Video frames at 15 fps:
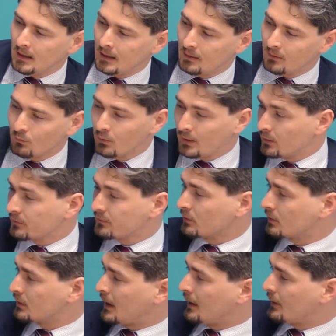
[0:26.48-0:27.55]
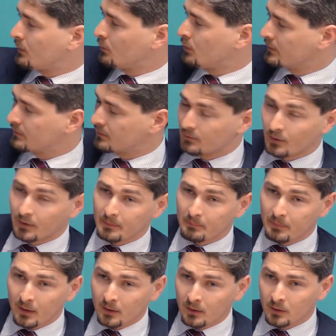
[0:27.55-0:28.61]
When also Qatar was not
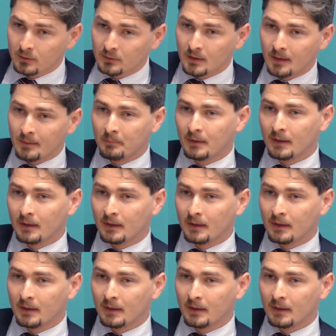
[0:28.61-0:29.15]
embargoed,